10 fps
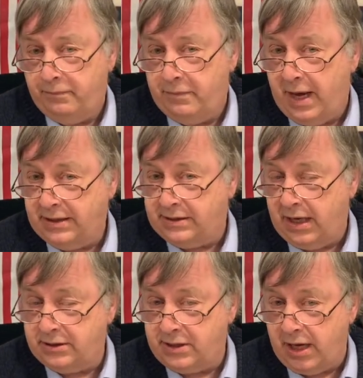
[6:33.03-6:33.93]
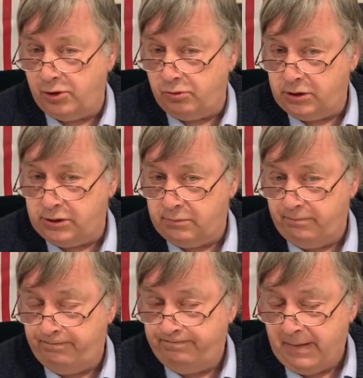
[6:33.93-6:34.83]
they say it's dangerous,
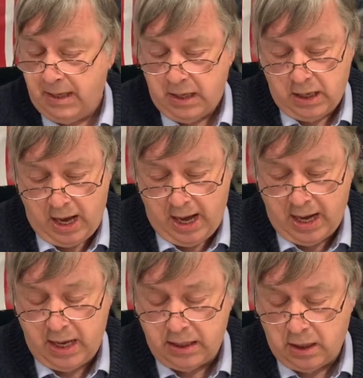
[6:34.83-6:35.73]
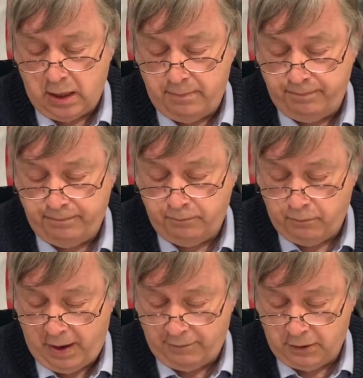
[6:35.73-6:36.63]
and
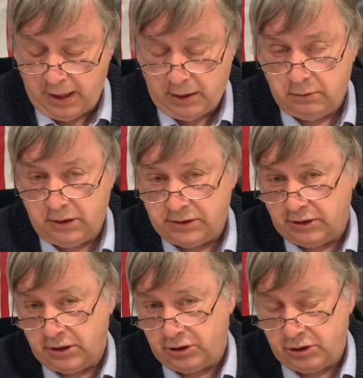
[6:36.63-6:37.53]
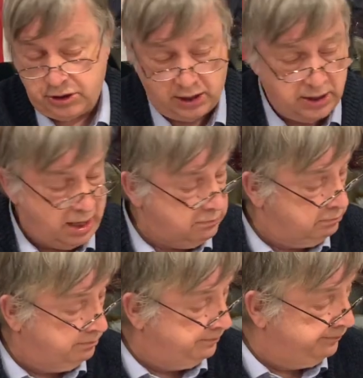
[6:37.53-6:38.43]
we have the link, and I suggest you check it out.
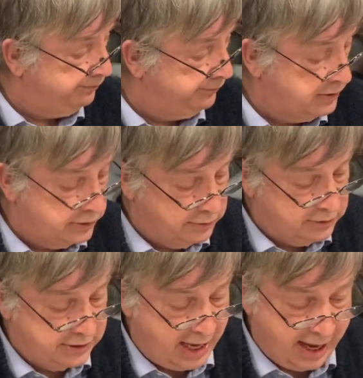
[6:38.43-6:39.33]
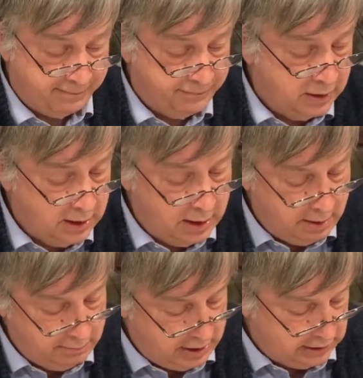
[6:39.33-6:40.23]
So there's that.
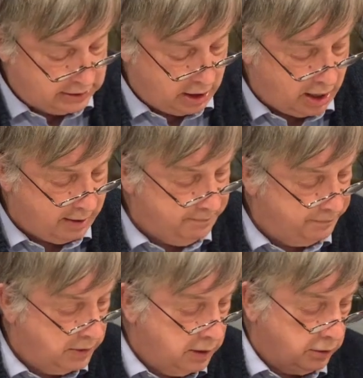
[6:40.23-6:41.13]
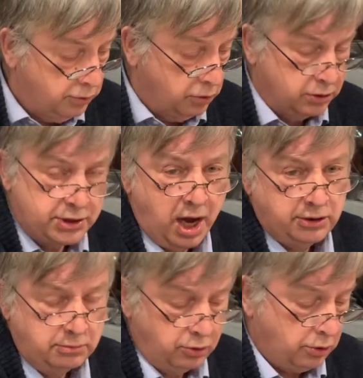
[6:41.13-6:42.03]
Meantime, good old
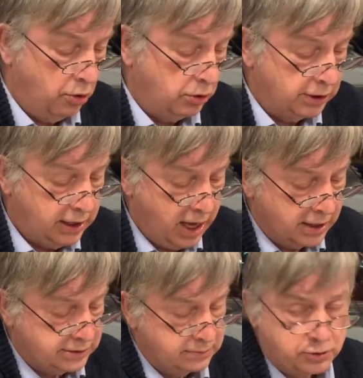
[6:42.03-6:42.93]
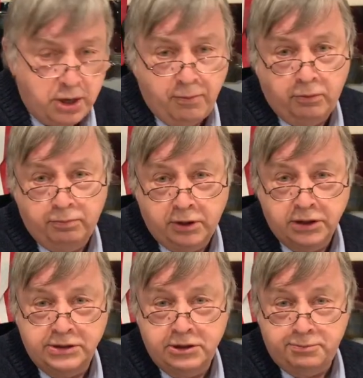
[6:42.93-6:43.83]
Dr. Mercola, he got in some trouble
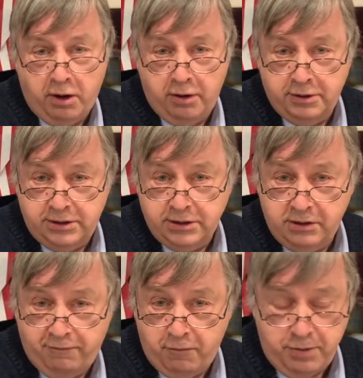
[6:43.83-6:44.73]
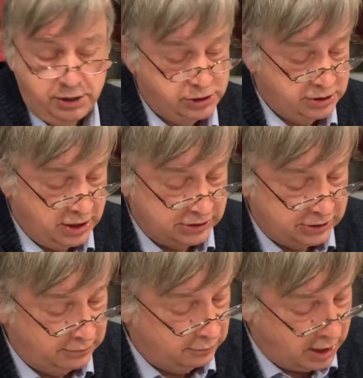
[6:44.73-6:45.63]
because he's part of the disinformation
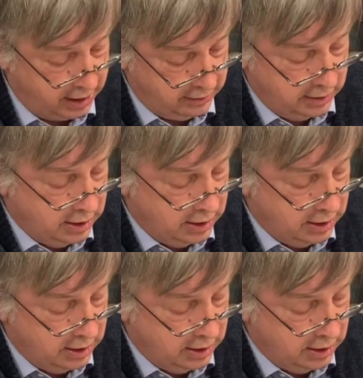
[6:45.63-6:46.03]
dozen, right?